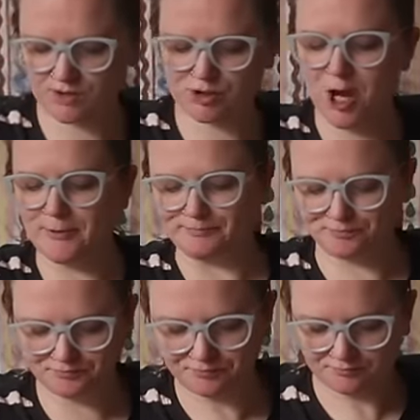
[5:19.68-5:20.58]
So,
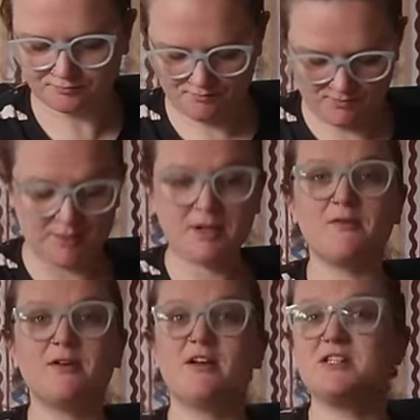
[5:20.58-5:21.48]
I'm
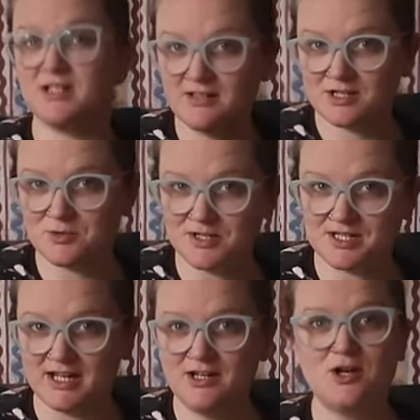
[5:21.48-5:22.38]
currently reading, as you would have
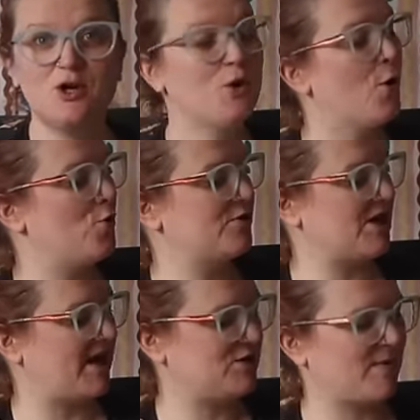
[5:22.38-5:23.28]
seen, All
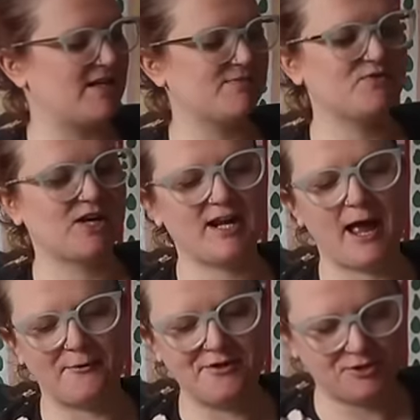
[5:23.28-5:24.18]
Change by Elizabeth Jane
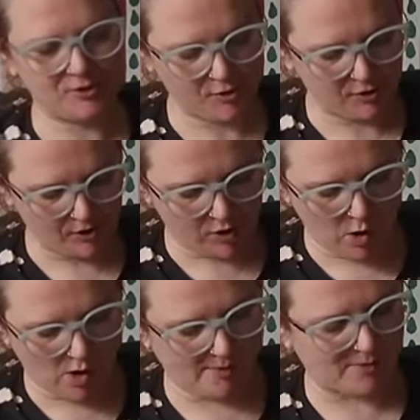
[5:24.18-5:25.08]
Howard.
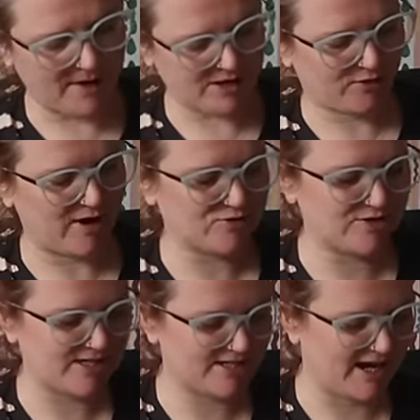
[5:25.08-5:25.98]
I'm on page
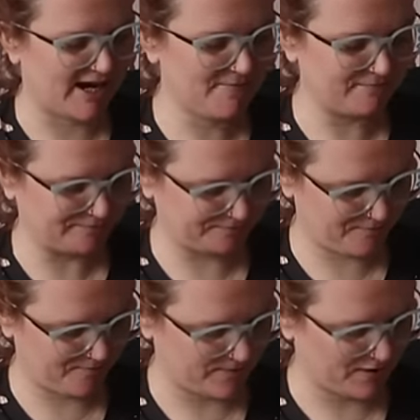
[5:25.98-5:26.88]
368
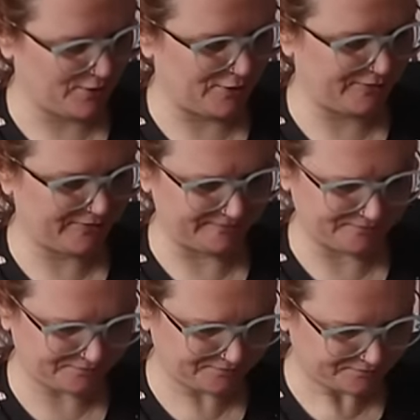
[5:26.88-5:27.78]
of
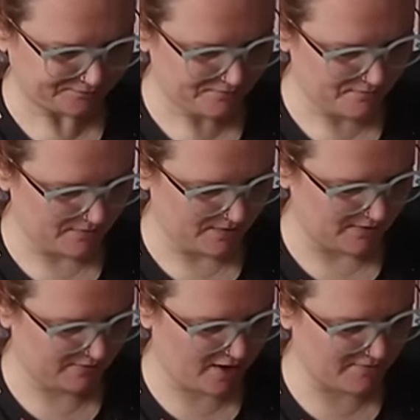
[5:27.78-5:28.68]

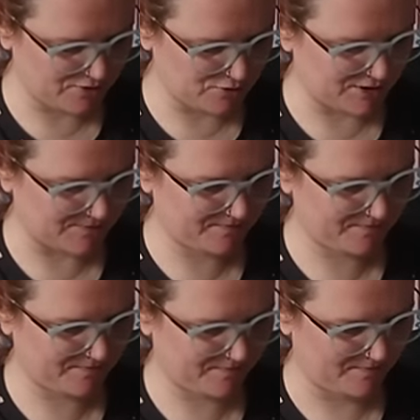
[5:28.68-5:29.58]

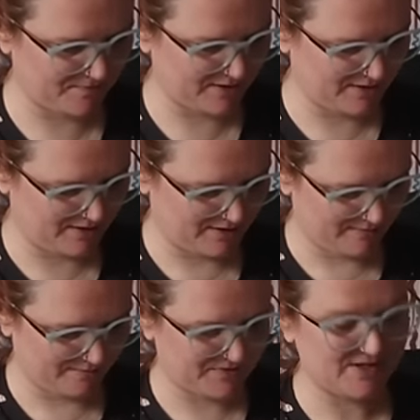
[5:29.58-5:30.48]

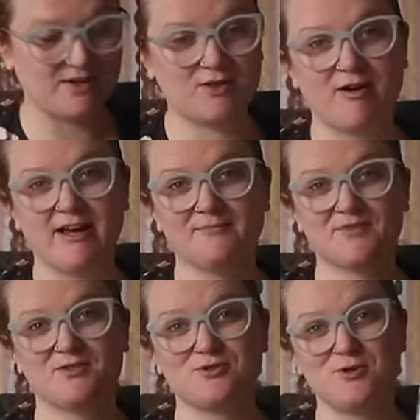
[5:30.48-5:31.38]
573,
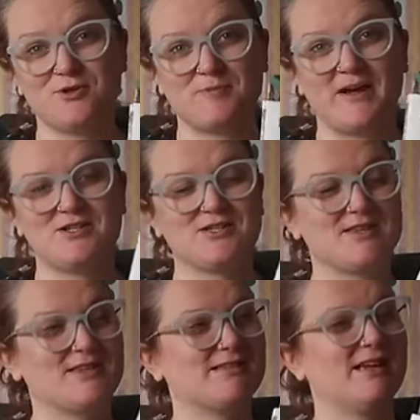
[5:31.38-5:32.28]
so I've got 200 pages that is